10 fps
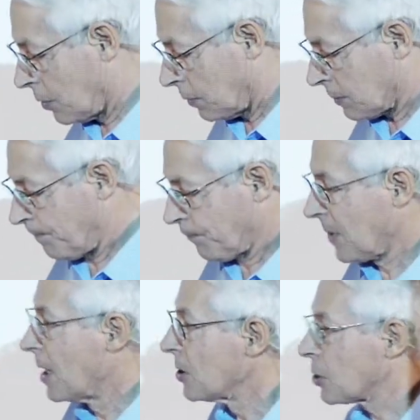route.
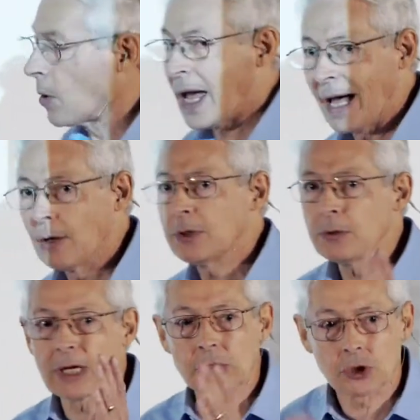So how do
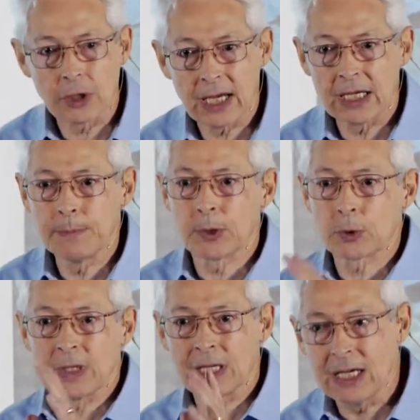you get trade between